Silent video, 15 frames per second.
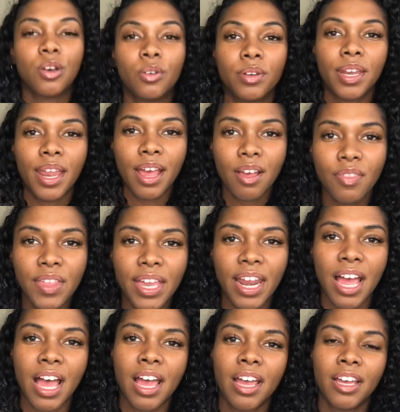So now that
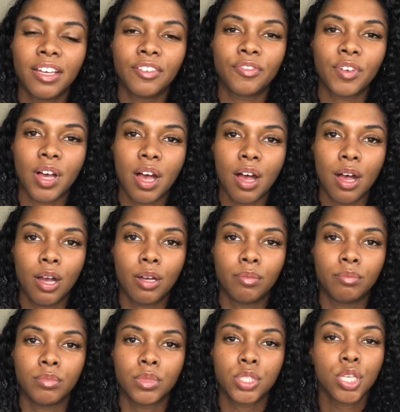I've
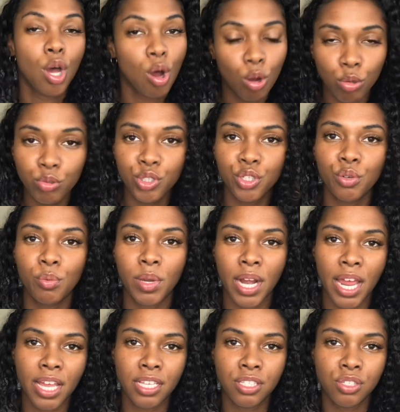um, told you what
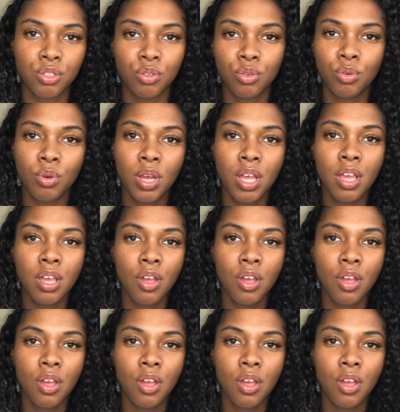I do